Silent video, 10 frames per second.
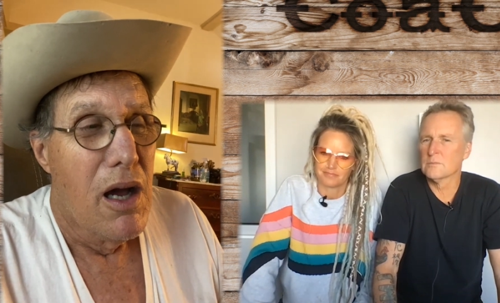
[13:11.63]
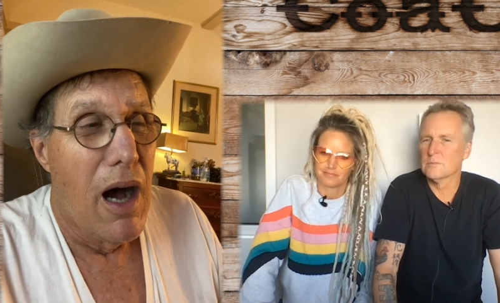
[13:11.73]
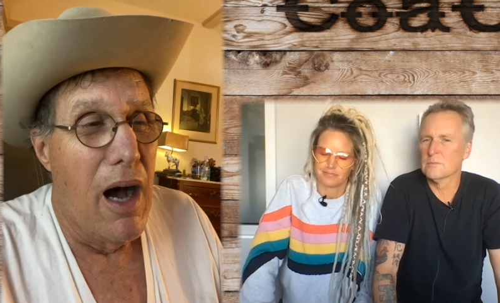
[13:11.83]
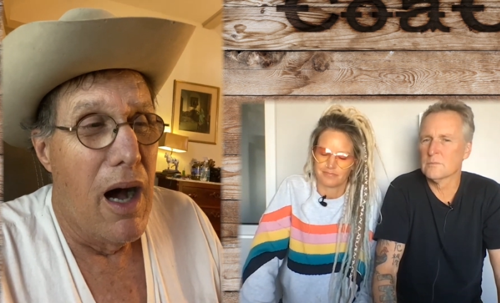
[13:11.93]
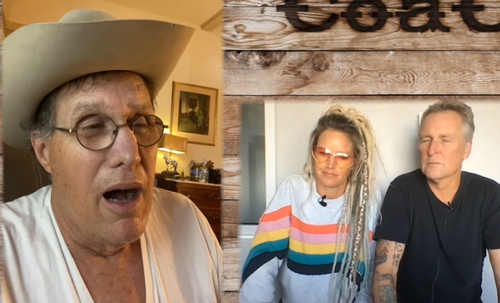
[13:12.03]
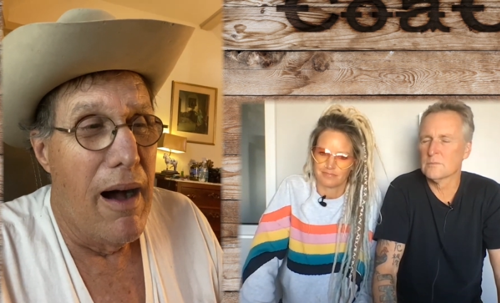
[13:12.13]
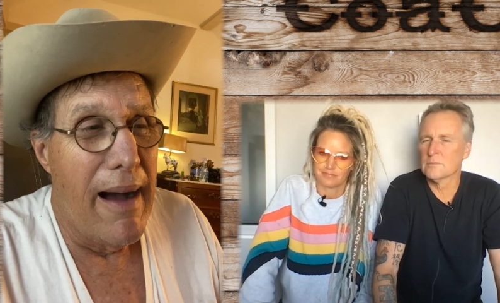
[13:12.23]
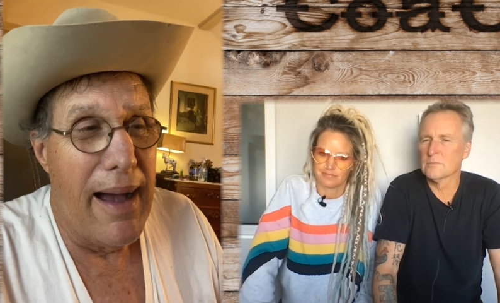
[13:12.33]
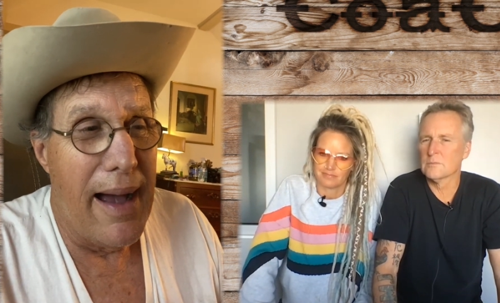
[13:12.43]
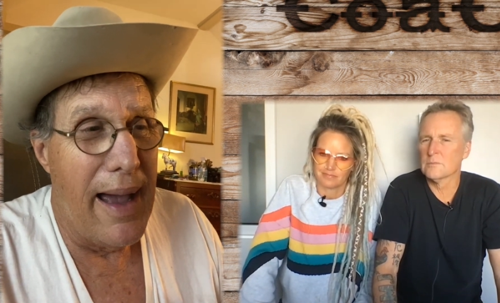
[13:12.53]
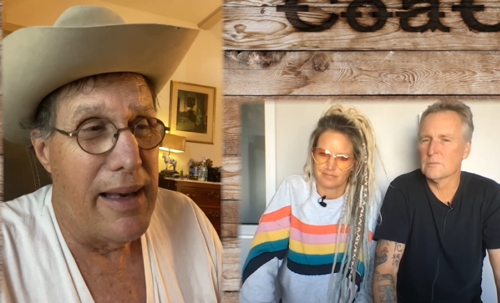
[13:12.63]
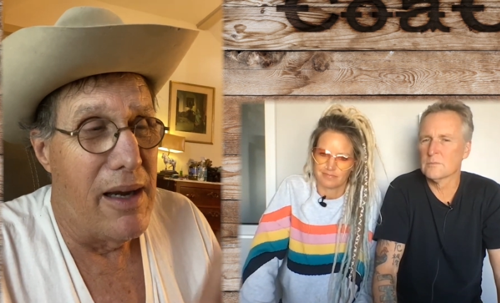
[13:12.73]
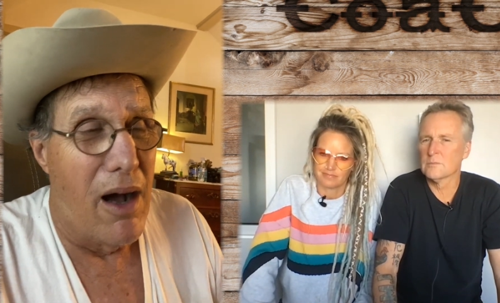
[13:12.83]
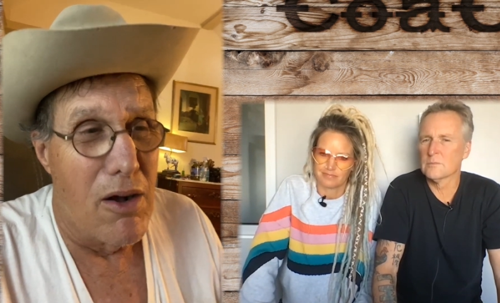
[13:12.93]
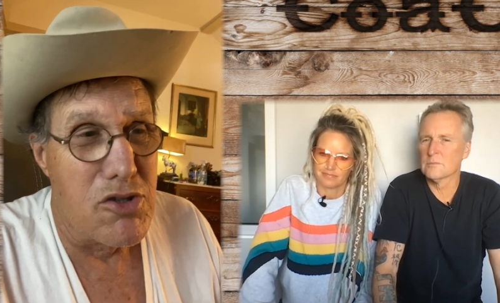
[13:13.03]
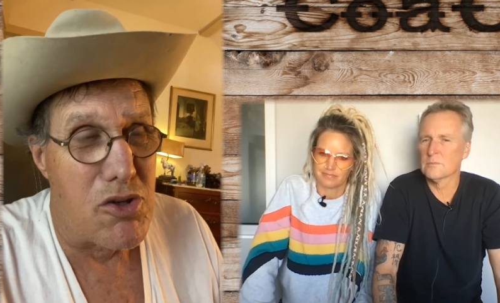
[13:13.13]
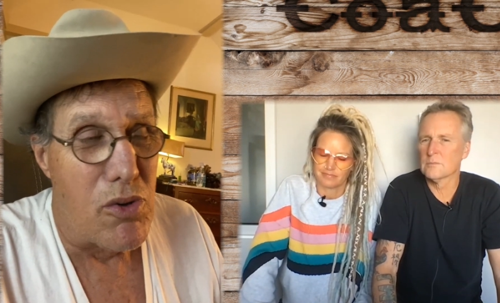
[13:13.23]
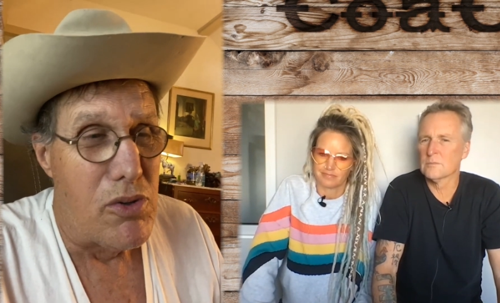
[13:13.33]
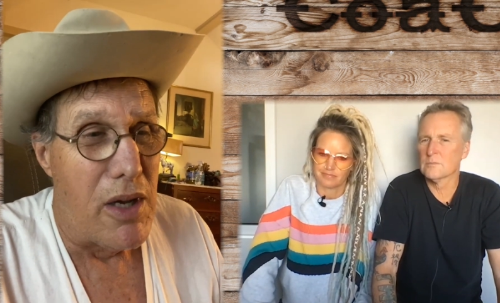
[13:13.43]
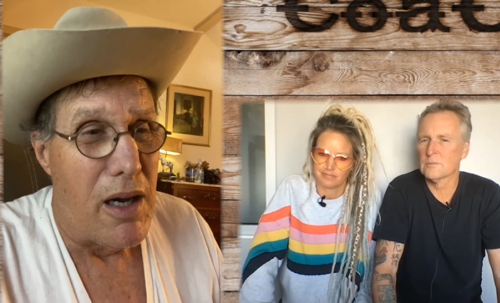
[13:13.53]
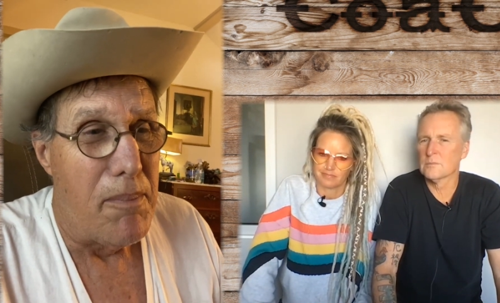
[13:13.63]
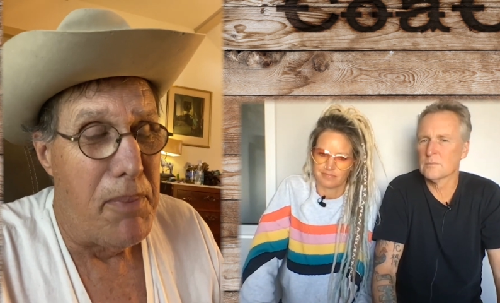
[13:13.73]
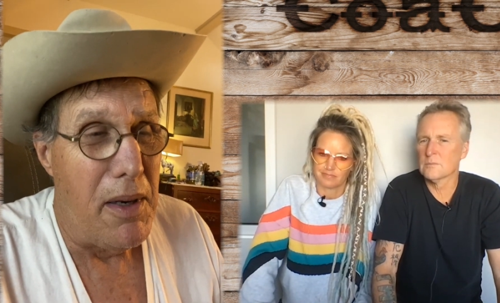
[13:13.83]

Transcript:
Speaker 1: I had it all screwed up.